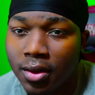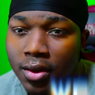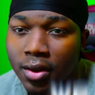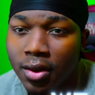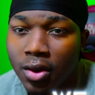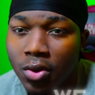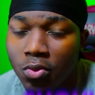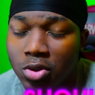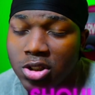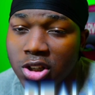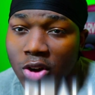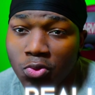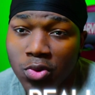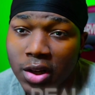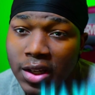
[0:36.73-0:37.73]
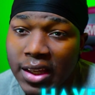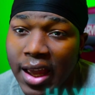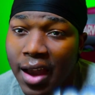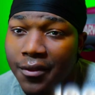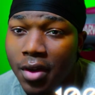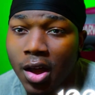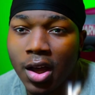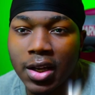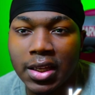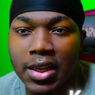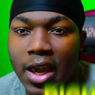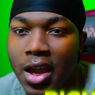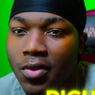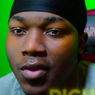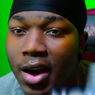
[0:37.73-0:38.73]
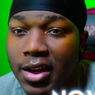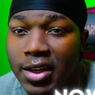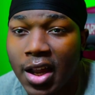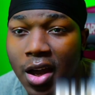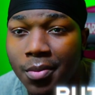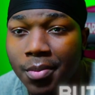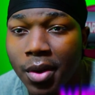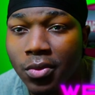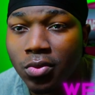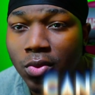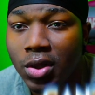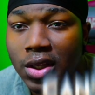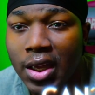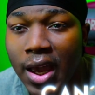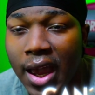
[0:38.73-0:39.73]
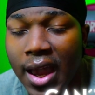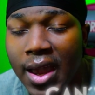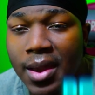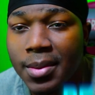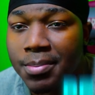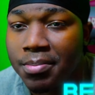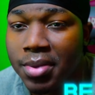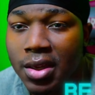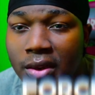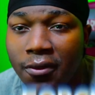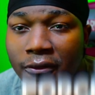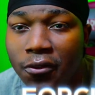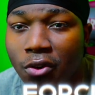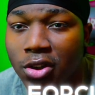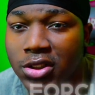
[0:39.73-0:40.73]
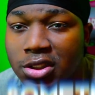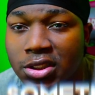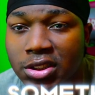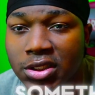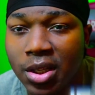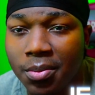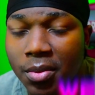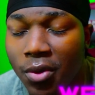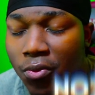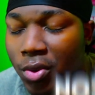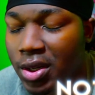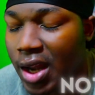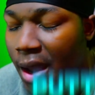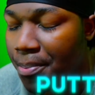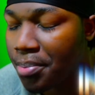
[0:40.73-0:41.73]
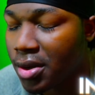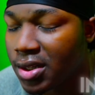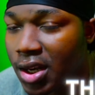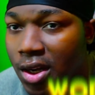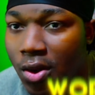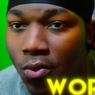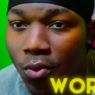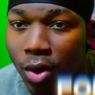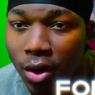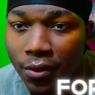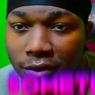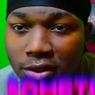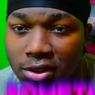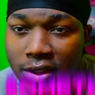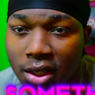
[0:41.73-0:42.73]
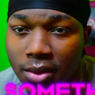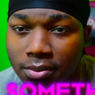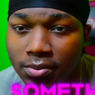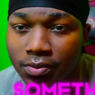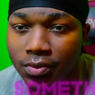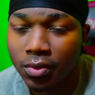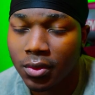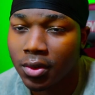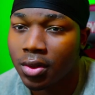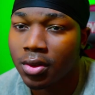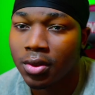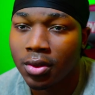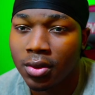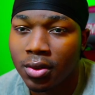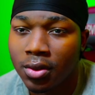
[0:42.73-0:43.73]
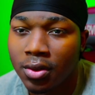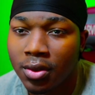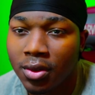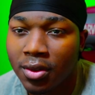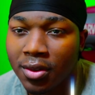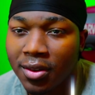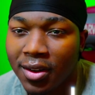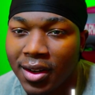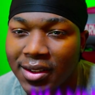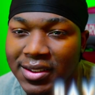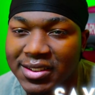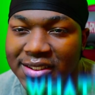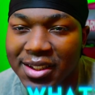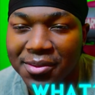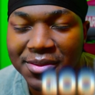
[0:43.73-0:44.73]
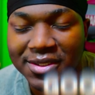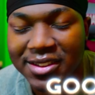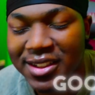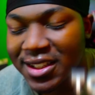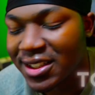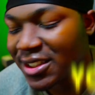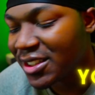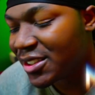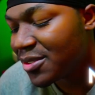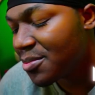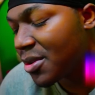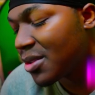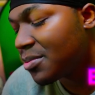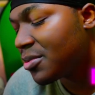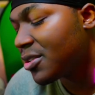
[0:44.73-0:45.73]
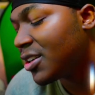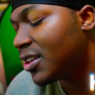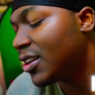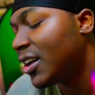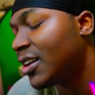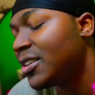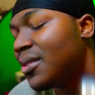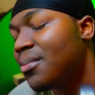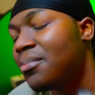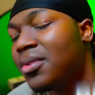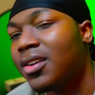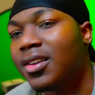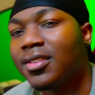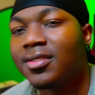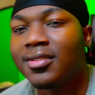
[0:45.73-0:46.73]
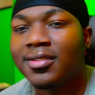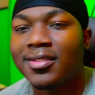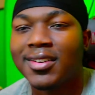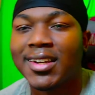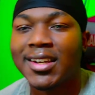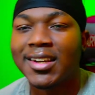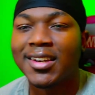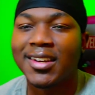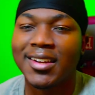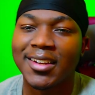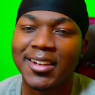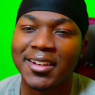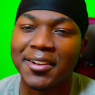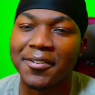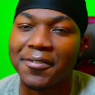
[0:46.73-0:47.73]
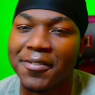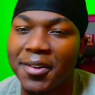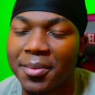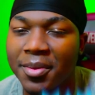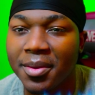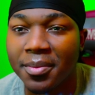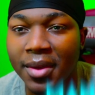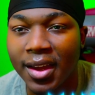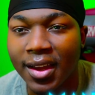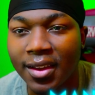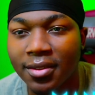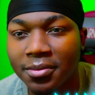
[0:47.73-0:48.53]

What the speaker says: We should really have 100K right now, but we can't be forcing something if we're not putting in the work for something. I want to say what's good to you, my boy. How you been? You feel me, man?